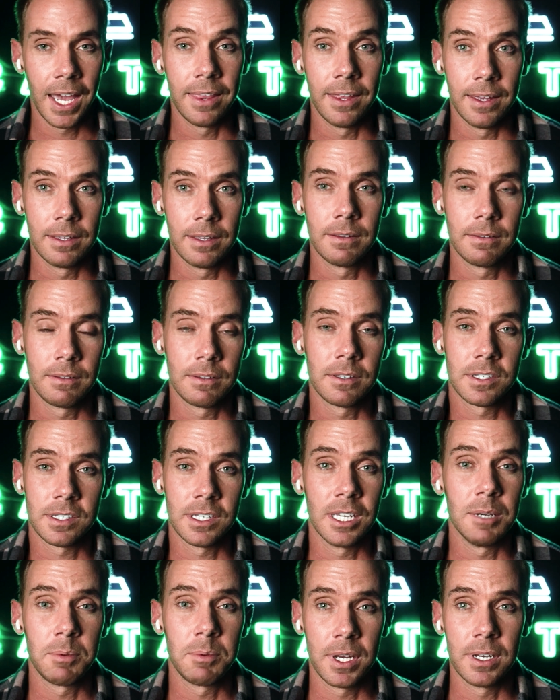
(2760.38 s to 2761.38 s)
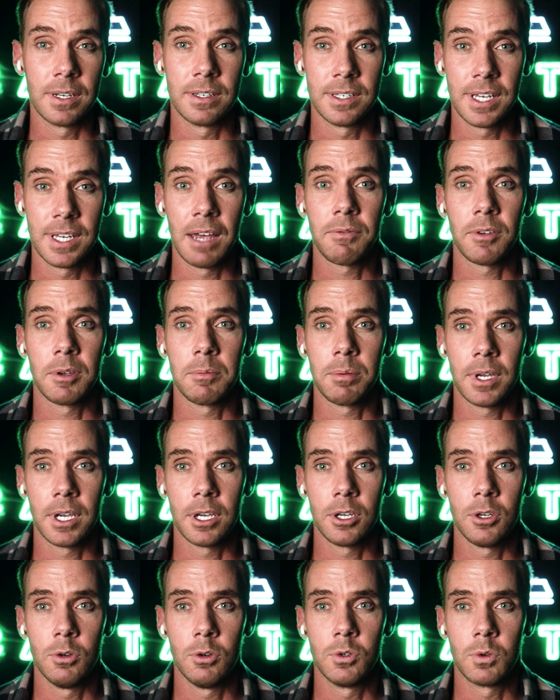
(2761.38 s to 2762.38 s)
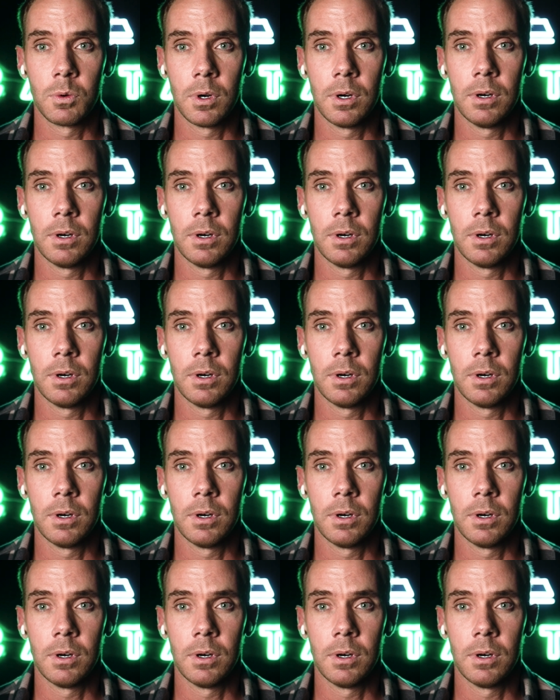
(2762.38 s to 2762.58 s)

yeah, the sleep can definitely play a huge